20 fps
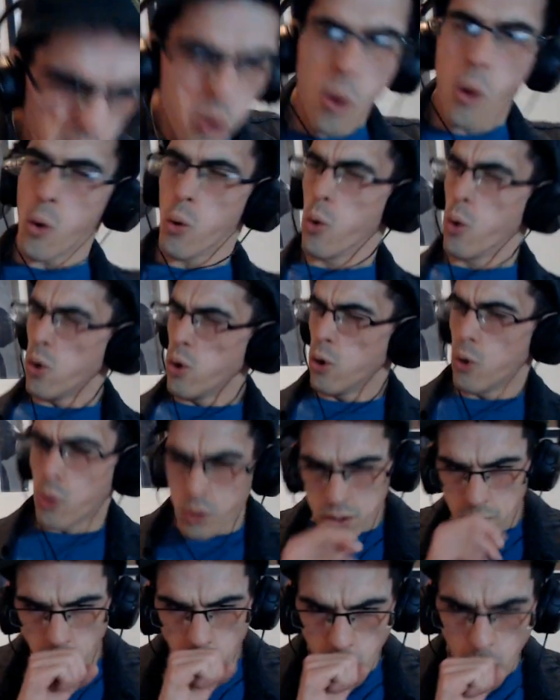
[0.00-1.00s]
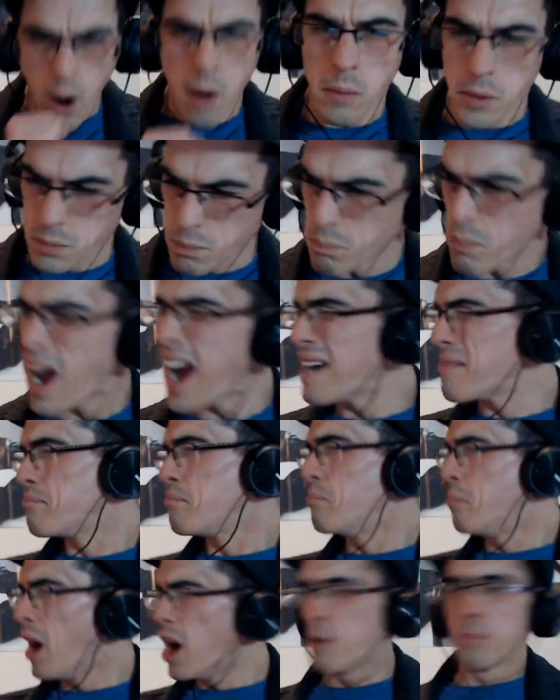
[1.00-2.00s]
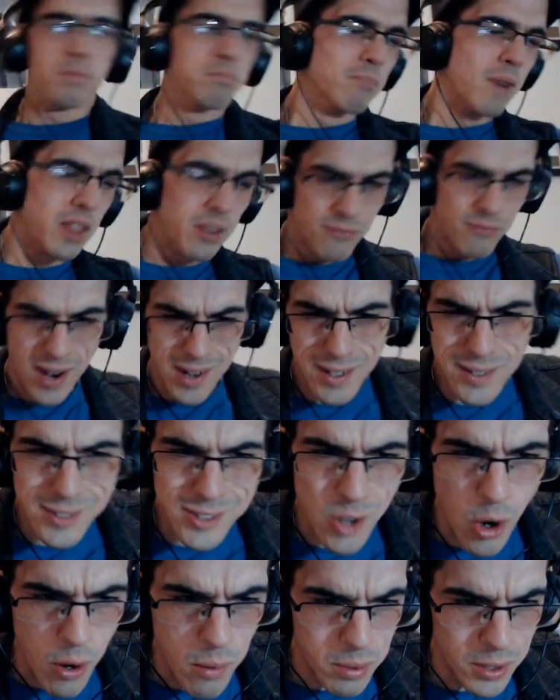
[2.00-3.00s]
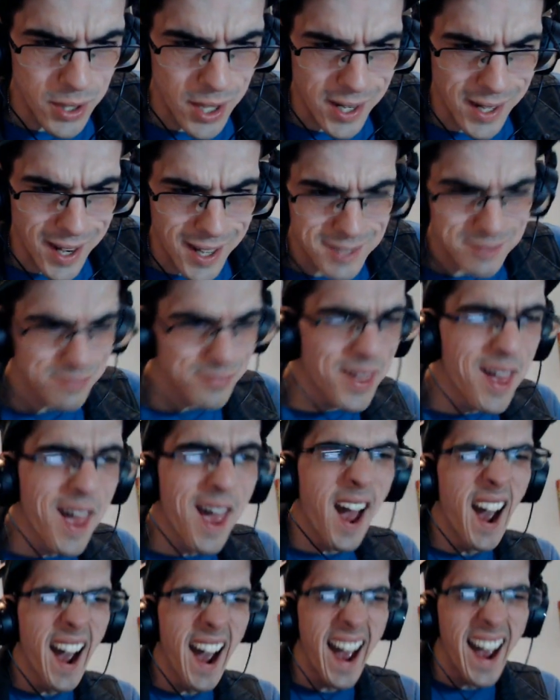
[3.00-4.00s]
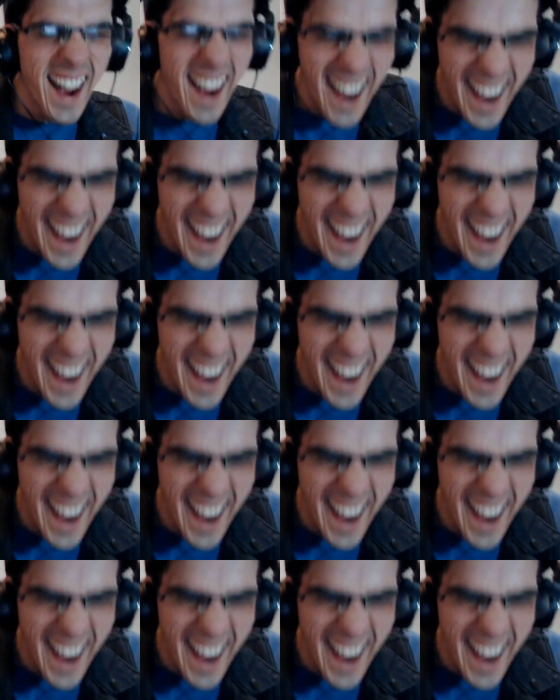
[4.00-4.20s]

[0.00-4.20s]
Ooh, ooh, I almost. I burped, motherfucker. Sorry about that, guys.